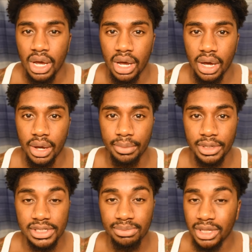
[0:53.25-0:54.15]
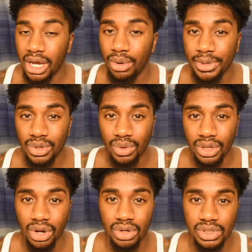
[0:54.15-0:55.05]
And it's something I'll be doing
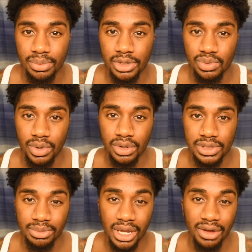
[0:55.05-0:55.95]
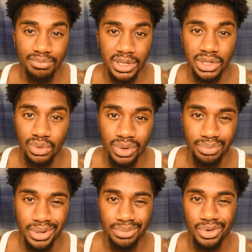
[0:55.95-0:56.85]
long term as well. Something I've been
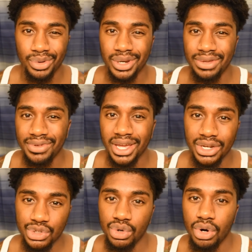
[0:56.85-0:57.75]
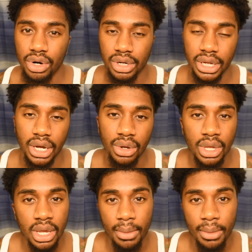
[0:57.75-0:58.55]
doing, but I'm going even extra hard now.